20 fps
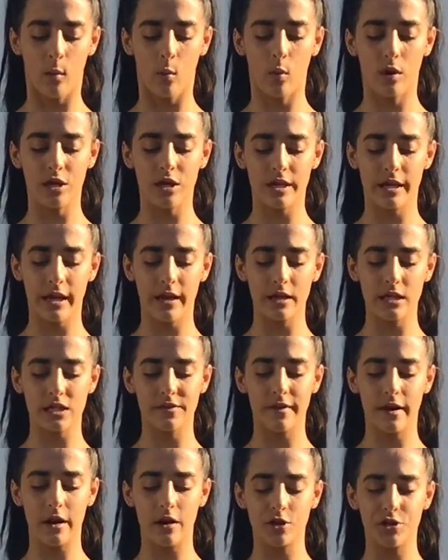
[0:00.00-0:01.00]
When you get
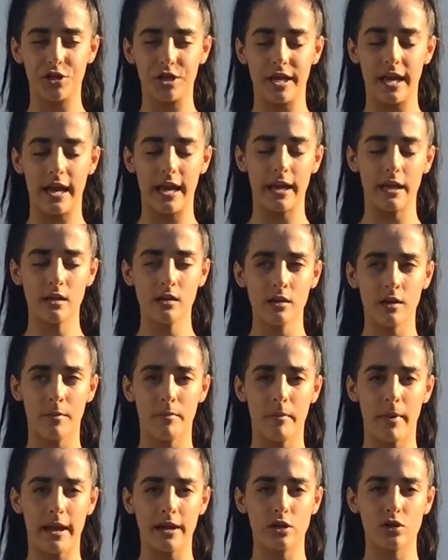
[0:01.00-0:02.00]
as far as you can,
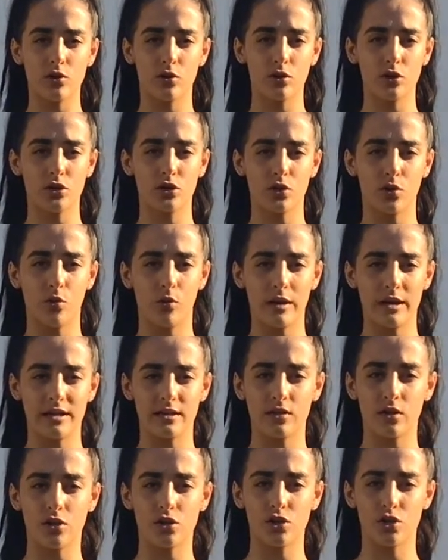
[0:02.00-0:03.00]
make sure to
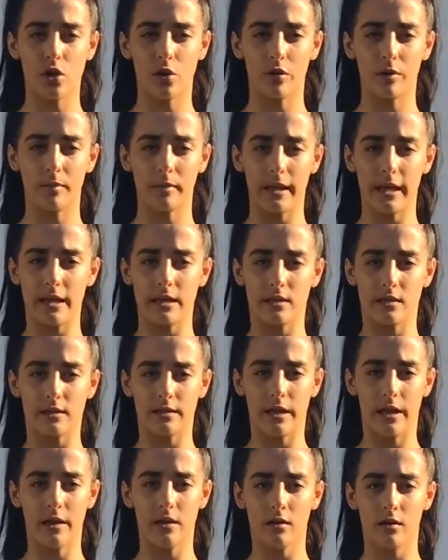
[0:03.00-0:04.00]
squeeze those shoulder
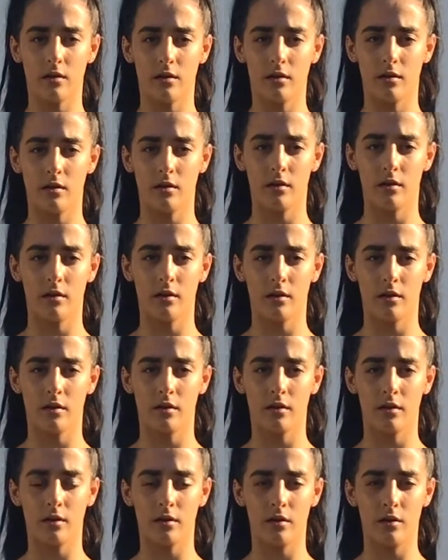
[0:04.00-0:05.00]
blades, yeah?
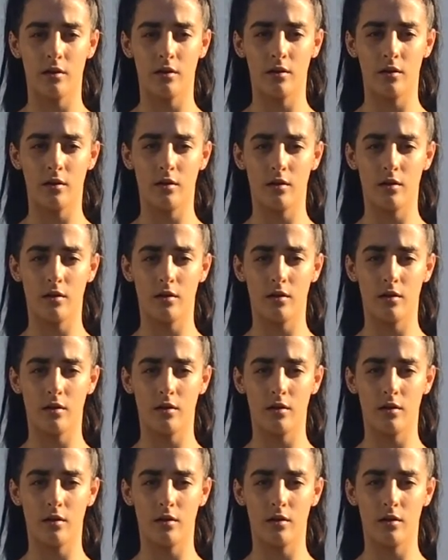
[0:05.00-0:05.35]
You're gonna